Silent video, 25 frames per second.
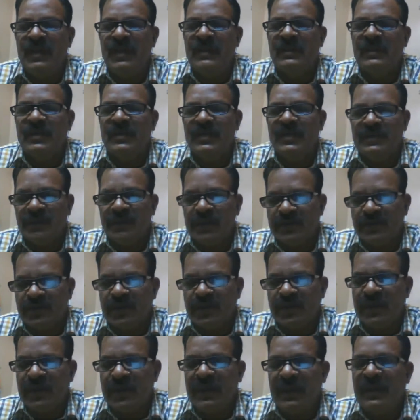this listeners
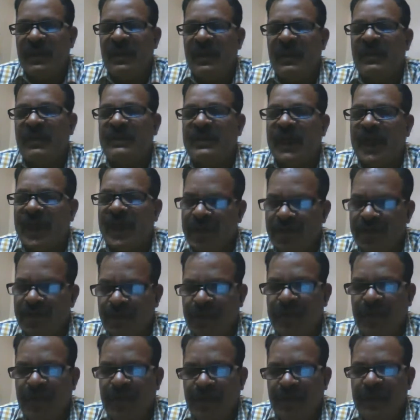today. Thank you
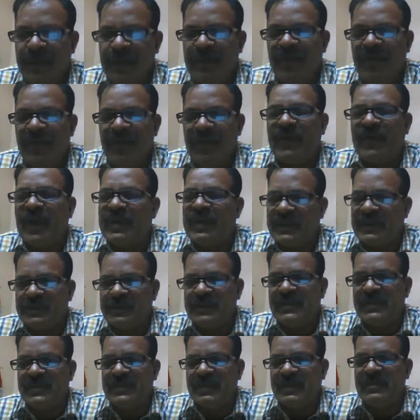everybody for
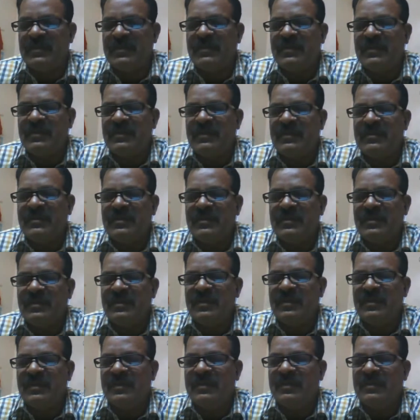participation.
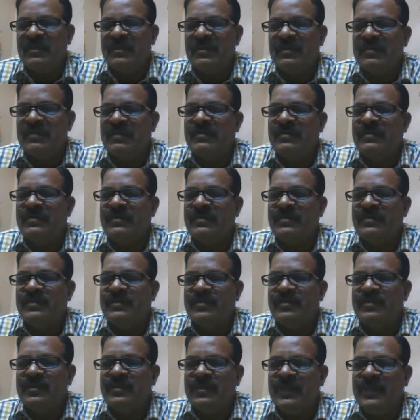Uh,
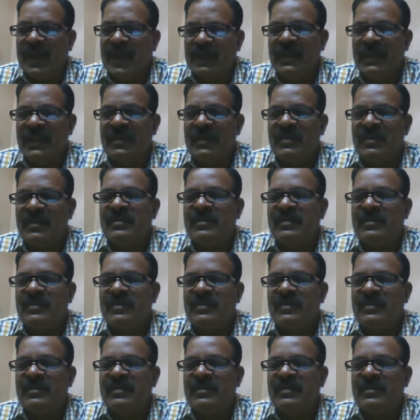I think